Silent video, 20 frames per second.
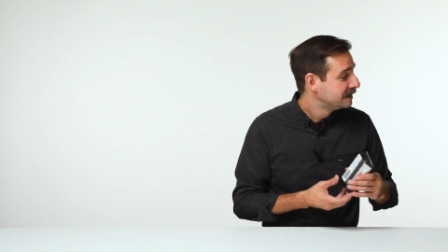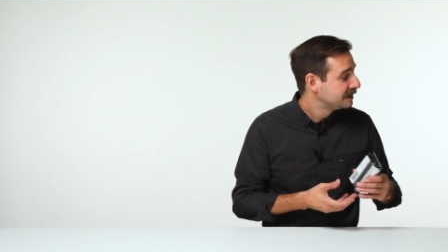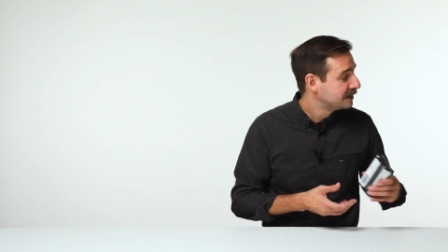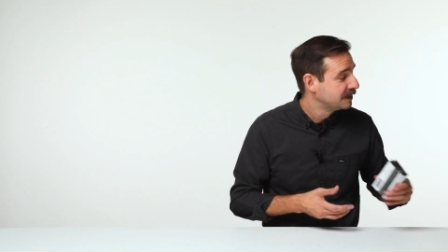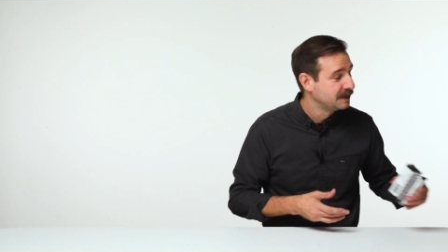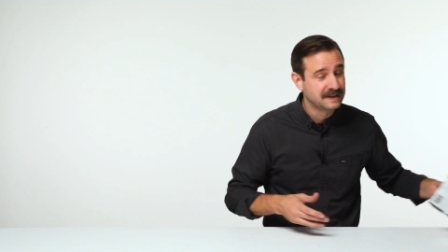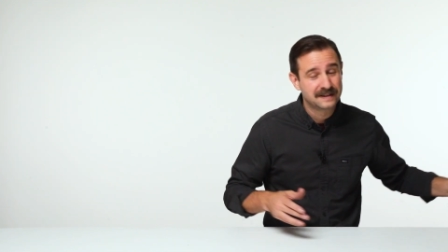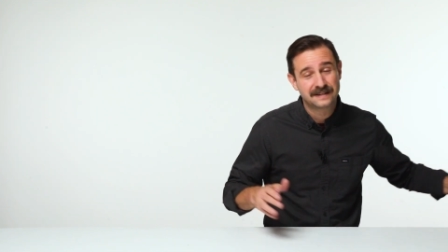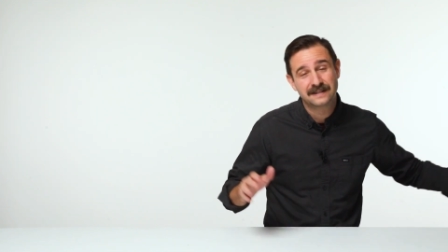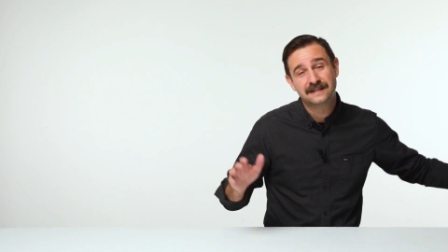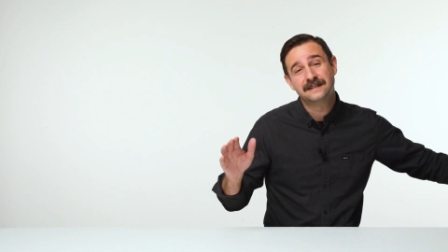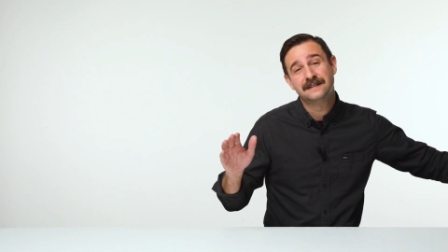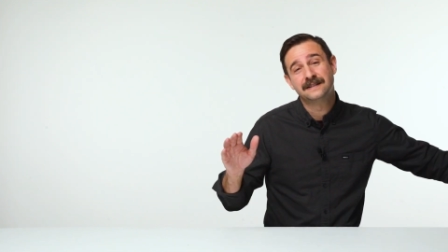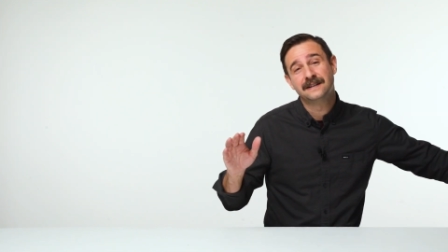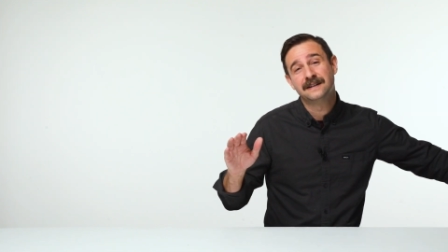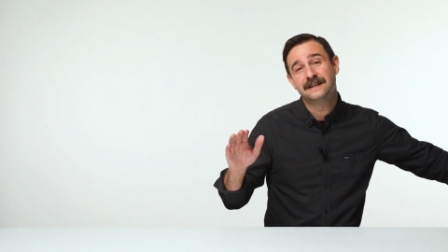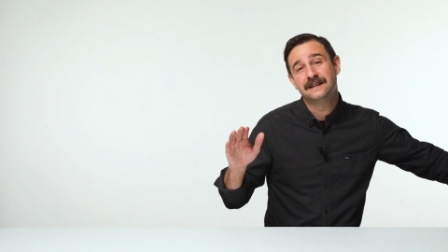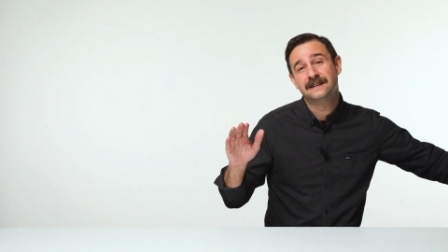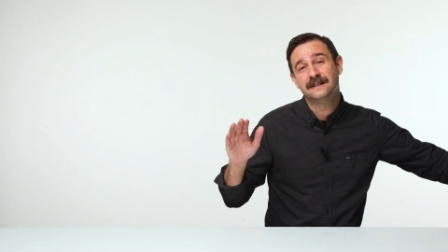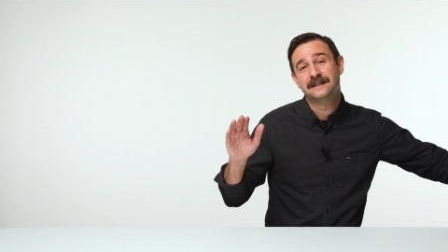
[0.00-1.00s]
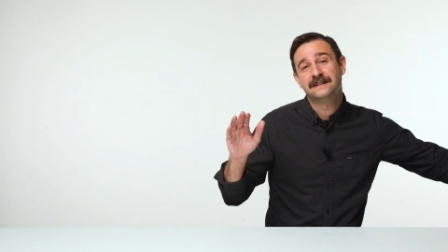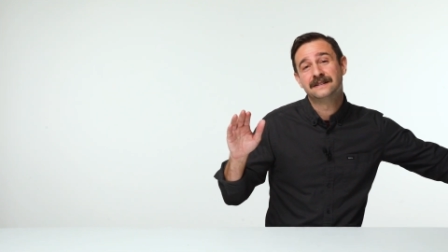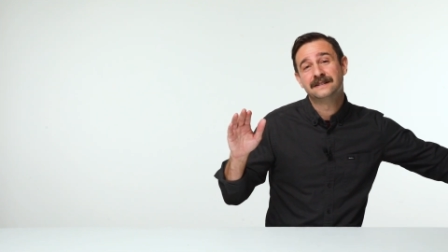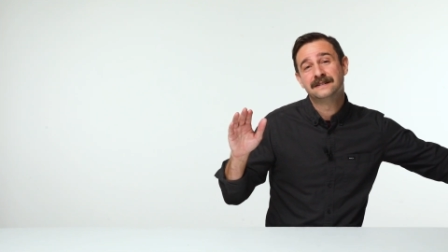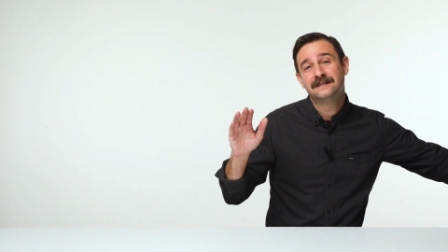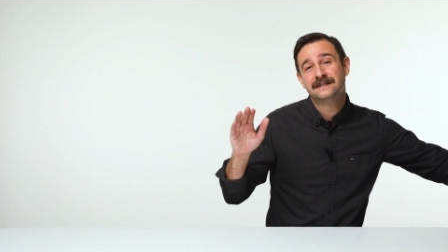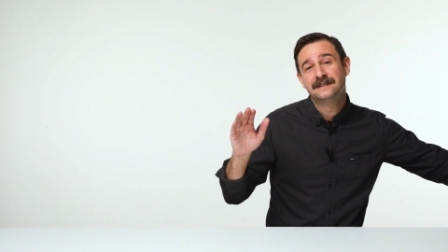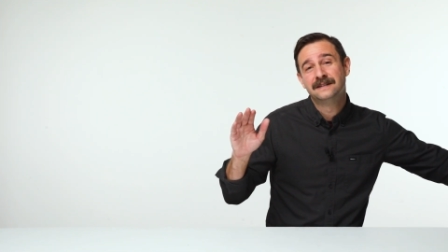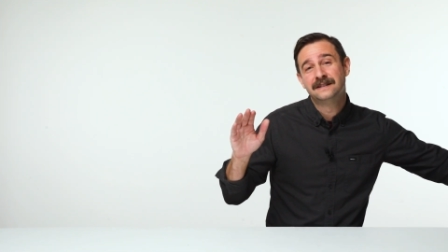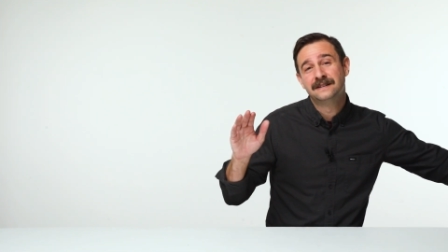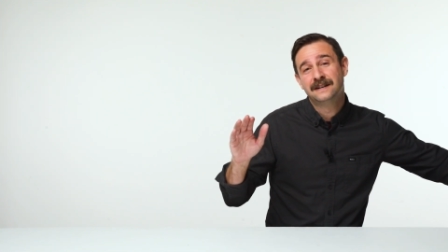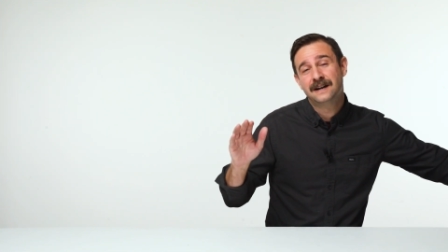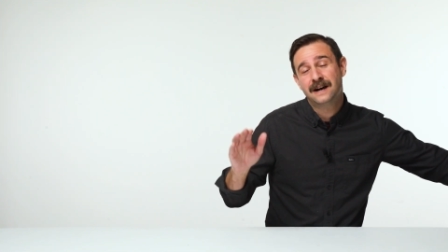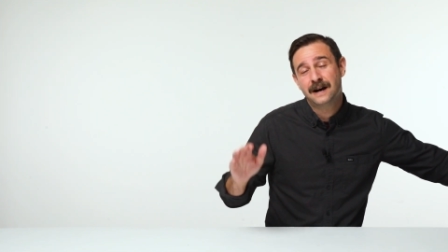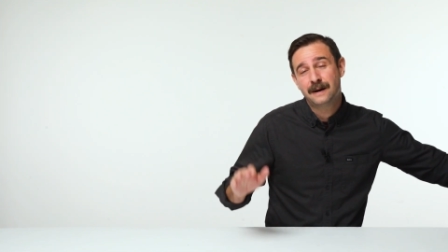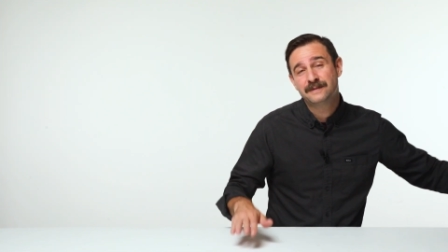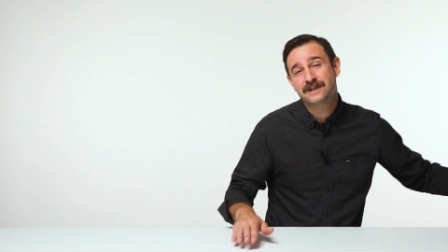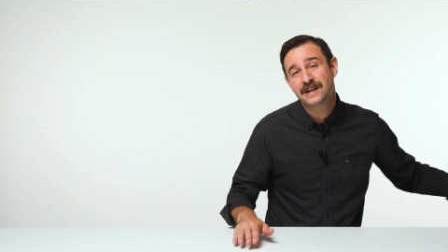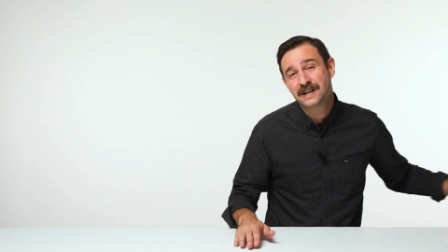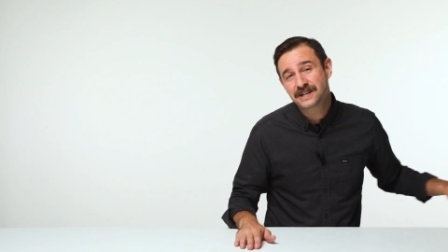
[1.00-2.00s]
So this is the
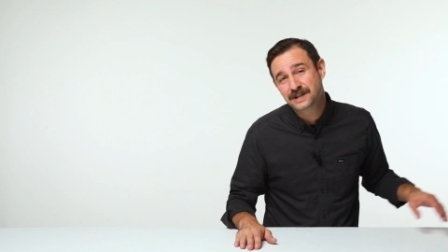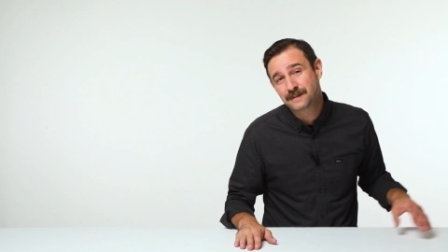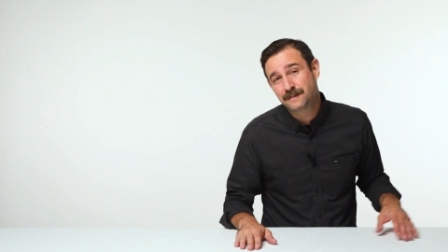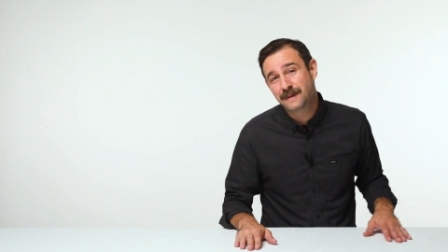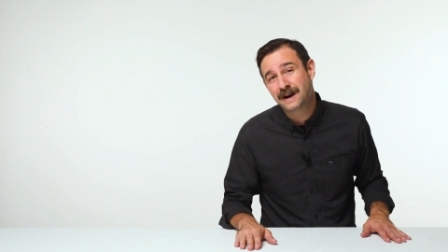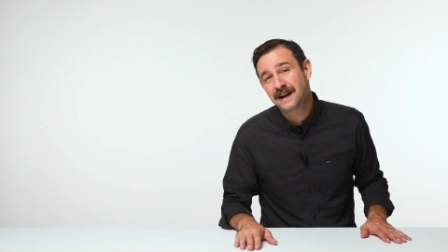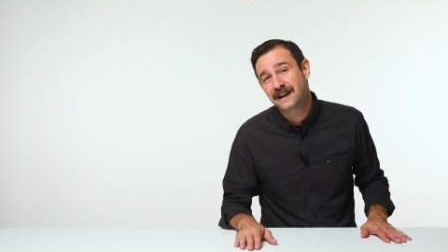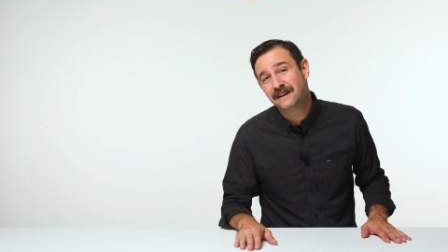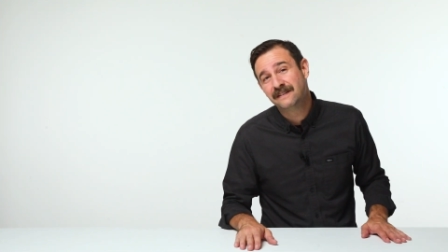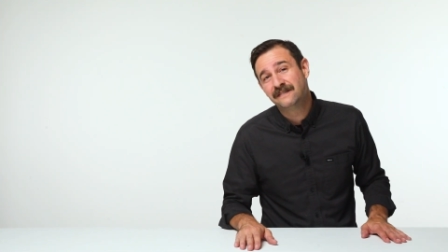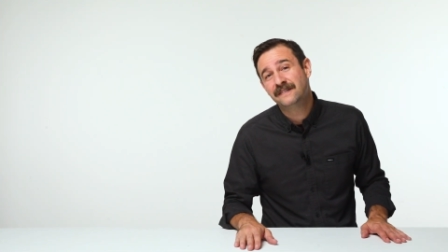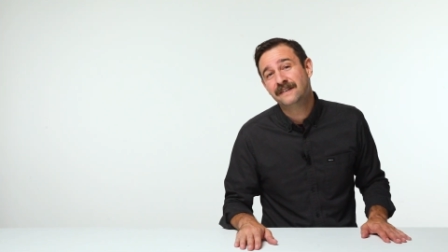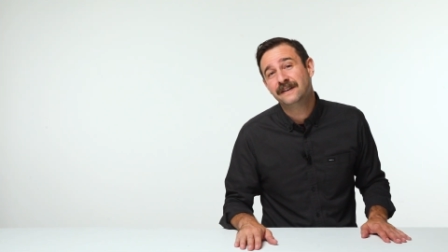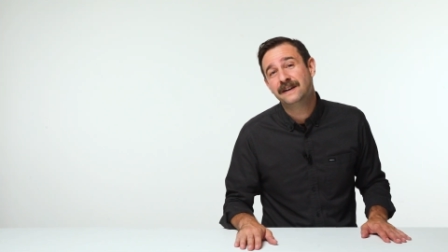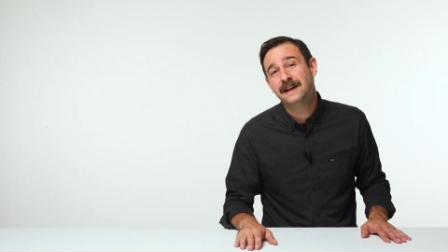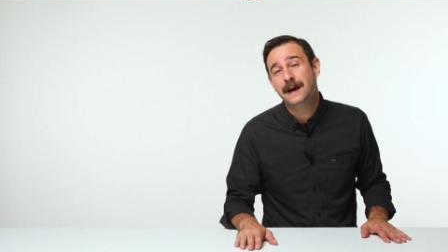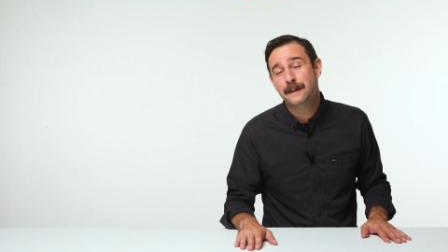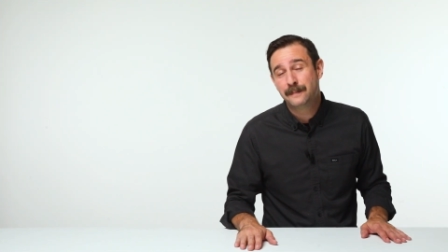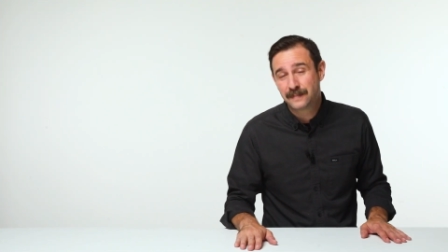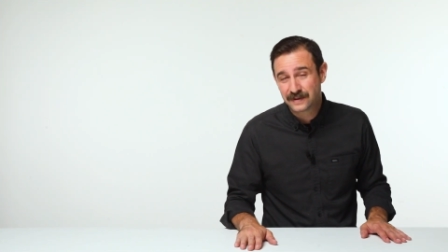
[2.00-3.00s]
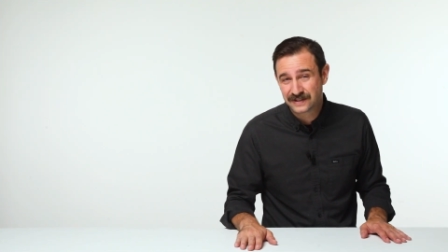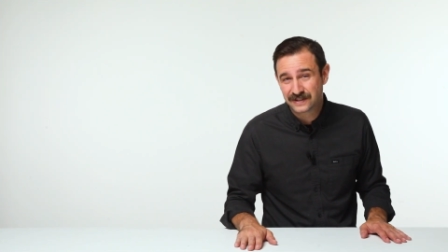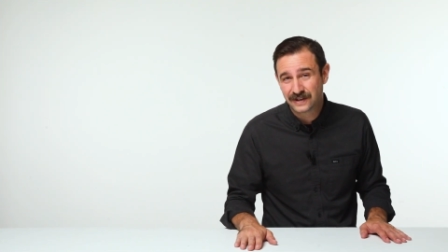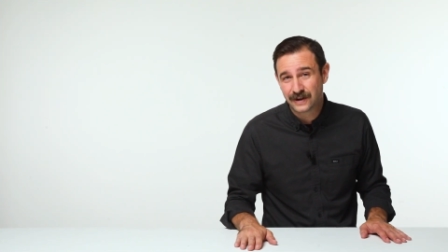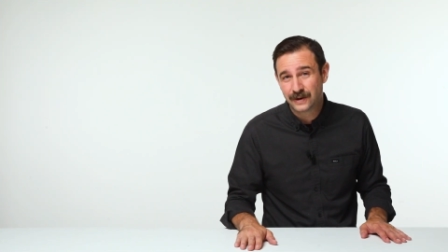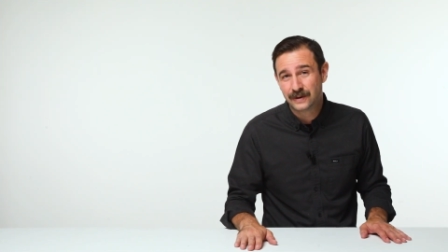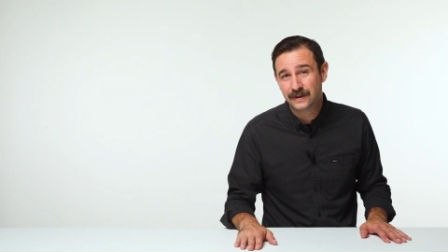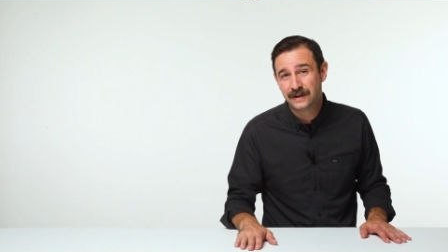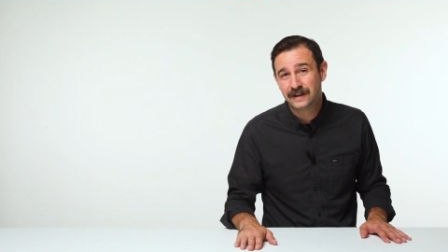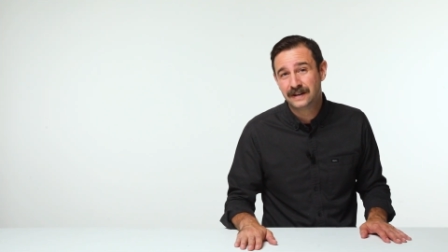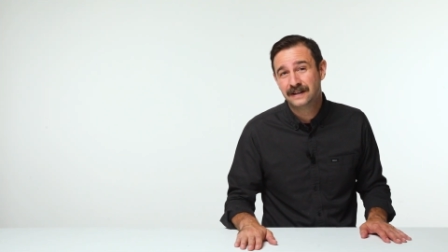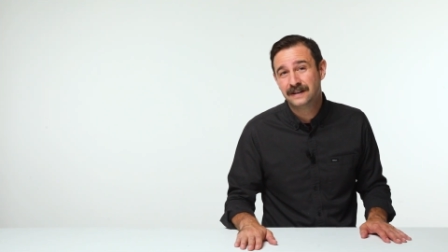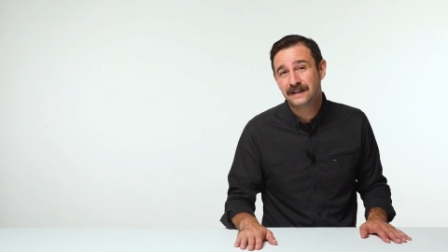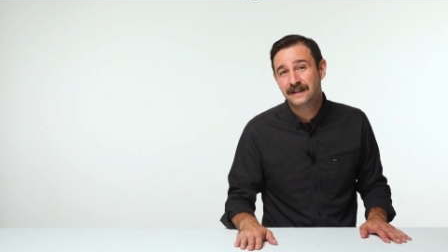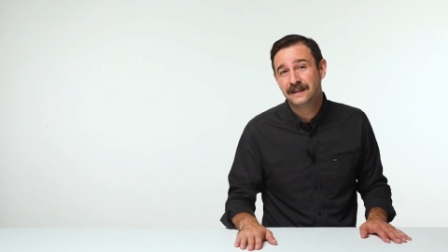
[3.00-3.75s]
Khamzat Chimaev episode.